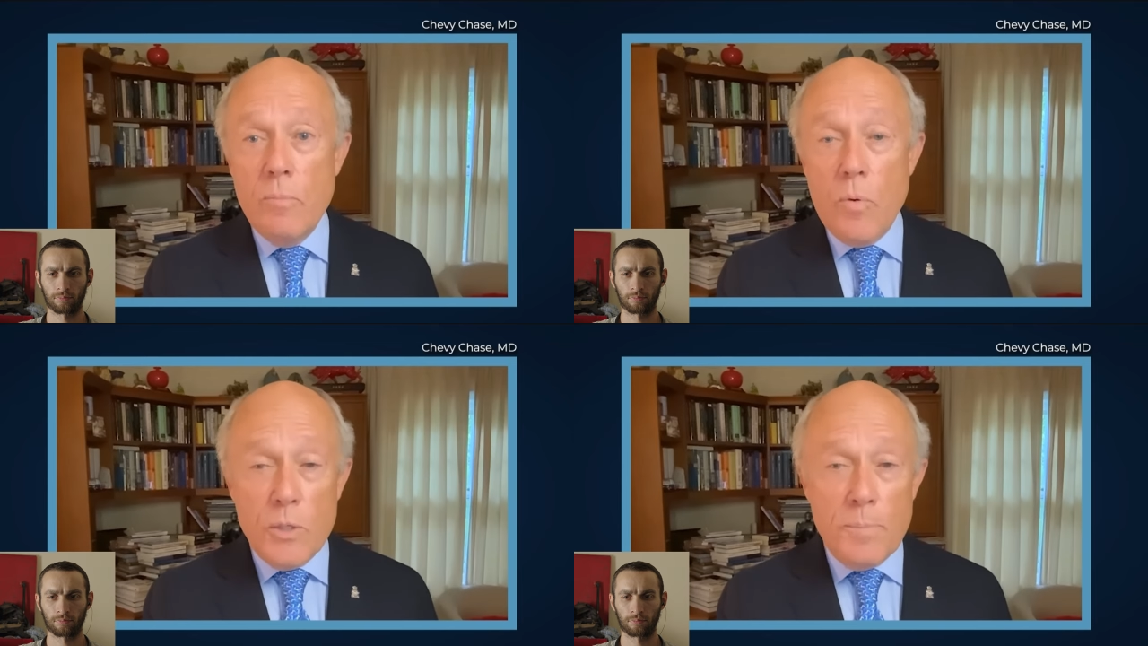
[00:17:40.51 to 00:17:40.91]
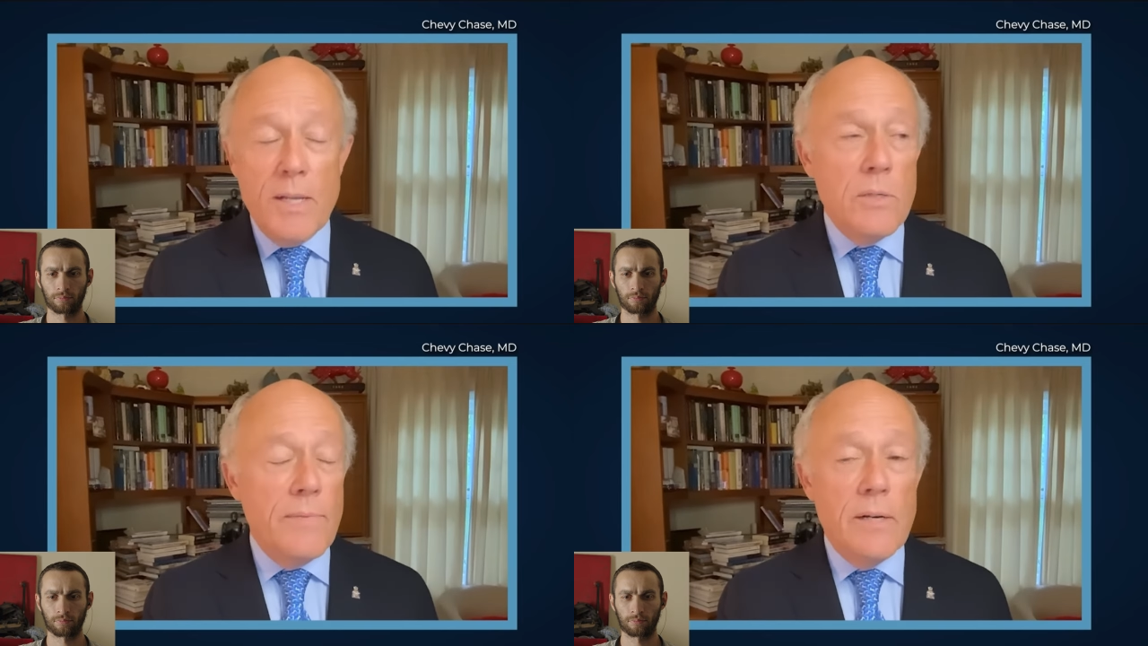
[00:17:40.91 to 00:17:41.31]
Speaker 1: more
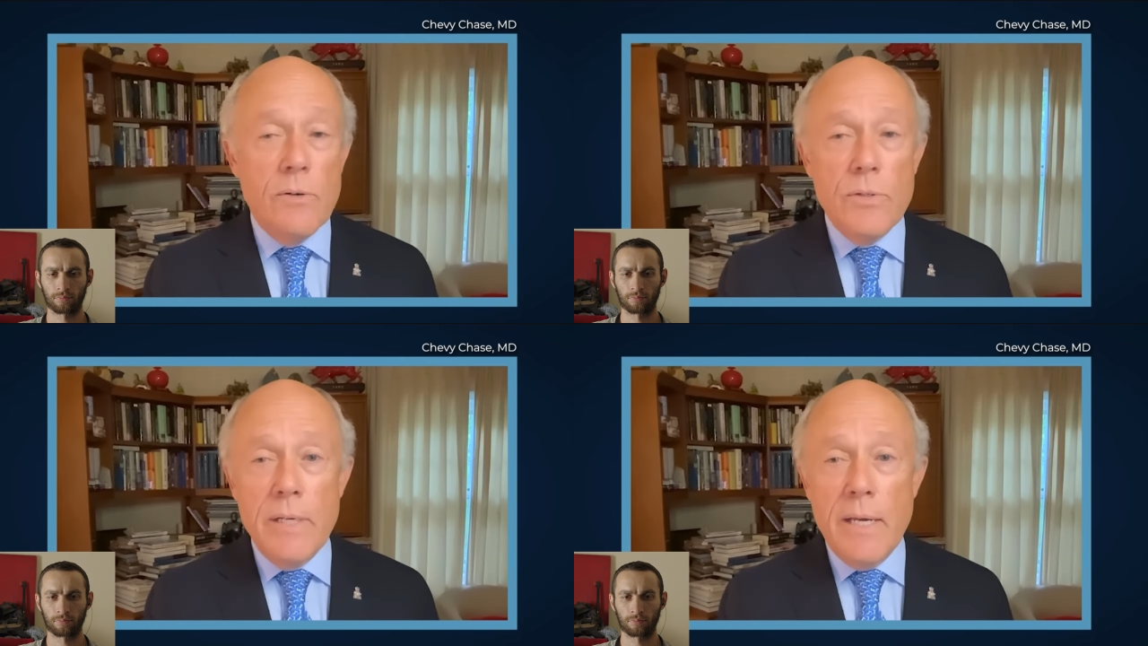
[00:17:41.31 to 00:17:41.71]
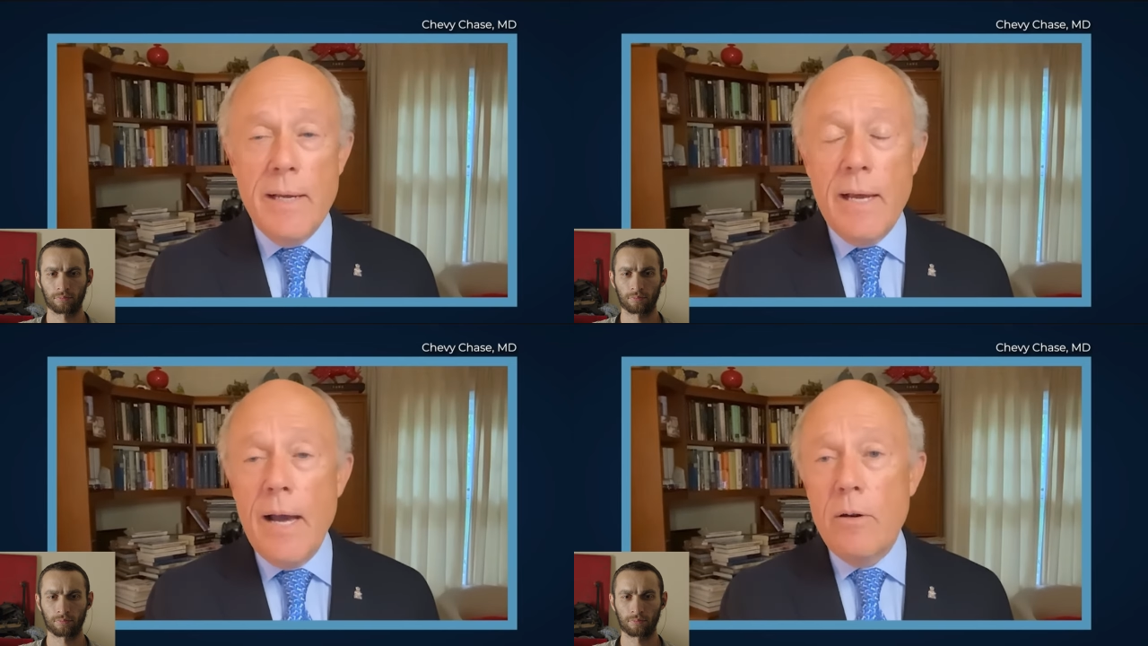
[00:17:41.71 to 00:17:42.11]
expensive energy,
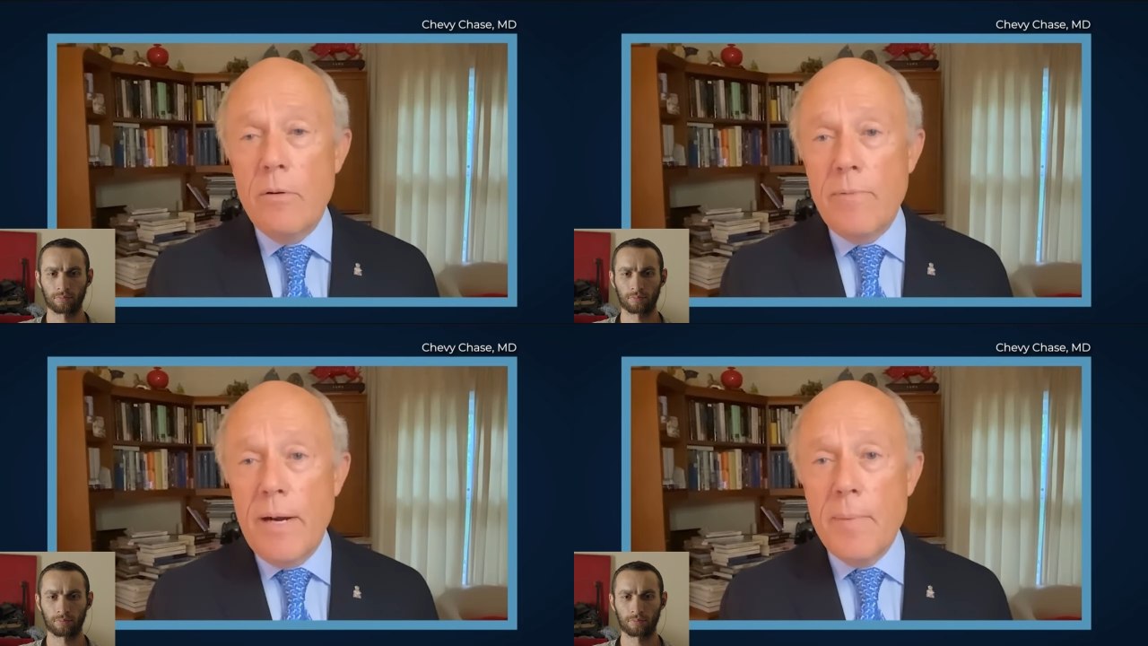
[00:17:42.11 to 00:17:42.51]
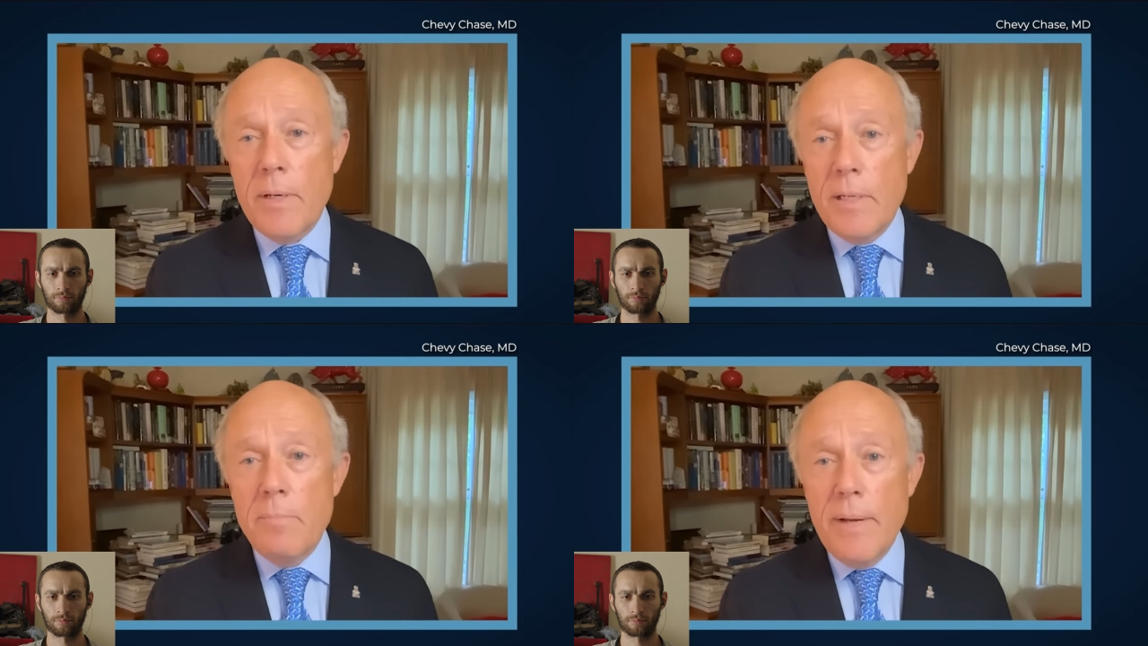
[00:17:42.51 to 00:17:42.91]
and higher
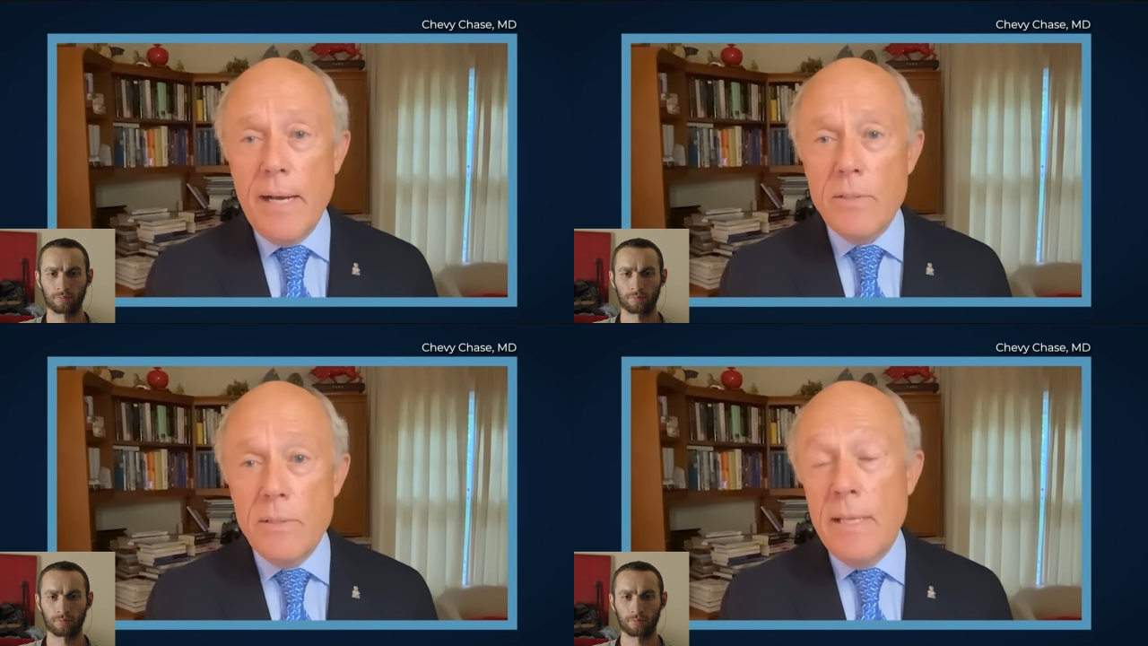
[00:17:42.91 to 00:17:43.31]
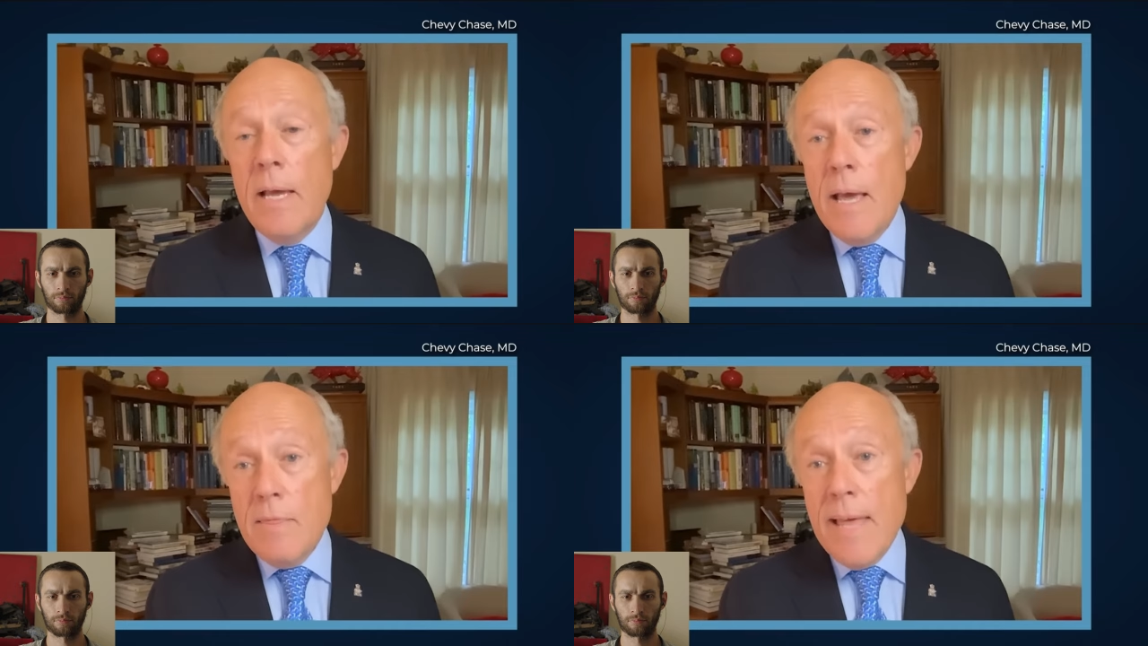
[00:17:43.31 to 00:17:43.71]
environmental impacts.
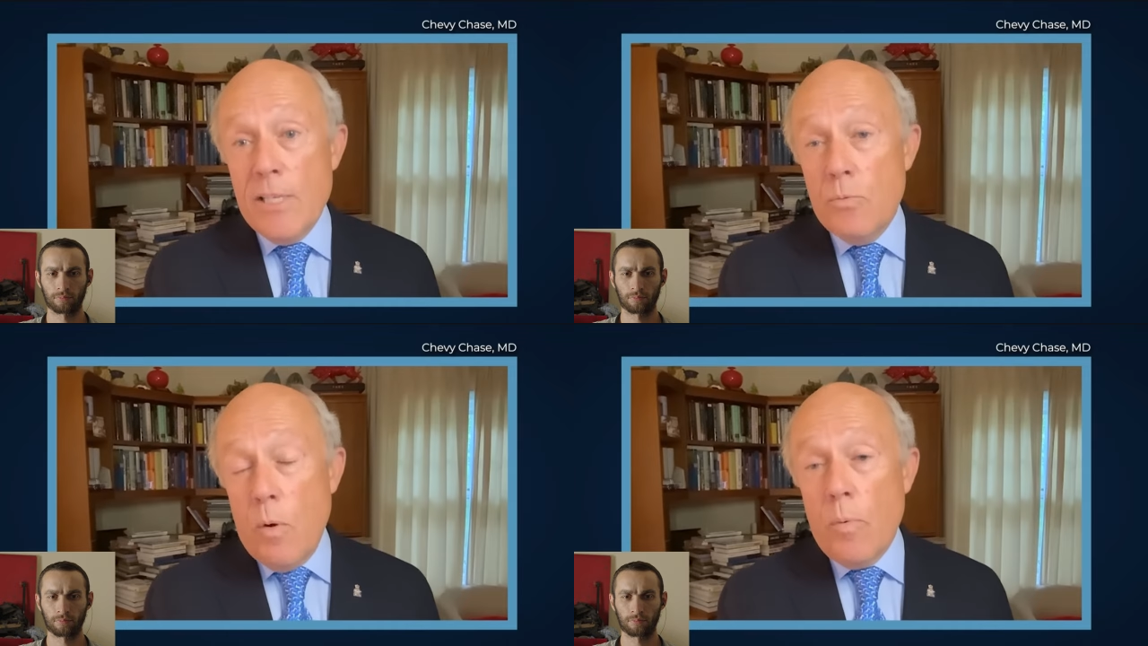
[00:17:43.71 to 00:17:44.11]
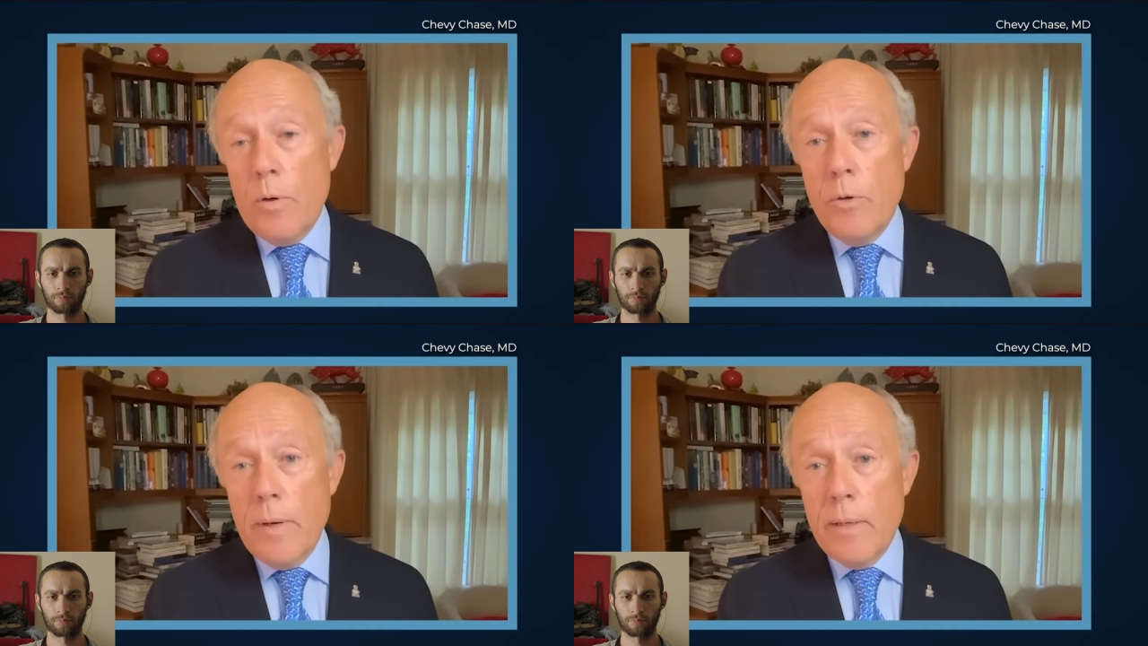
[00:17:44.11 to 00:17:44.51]
That's what we're
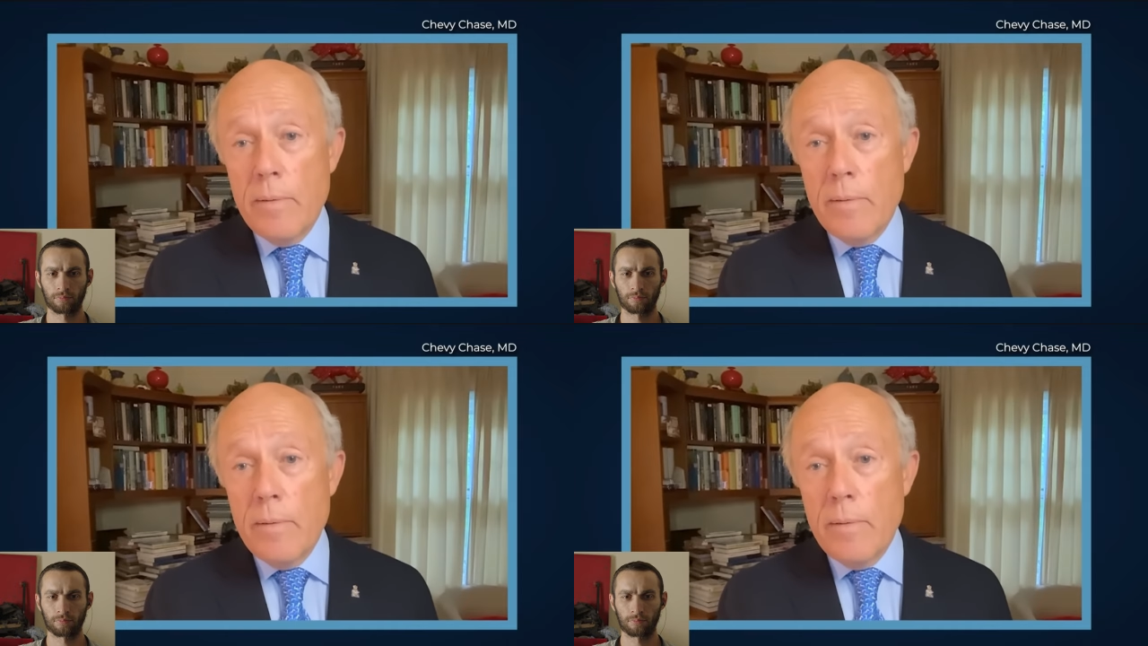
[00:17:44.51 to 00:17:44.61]
doing.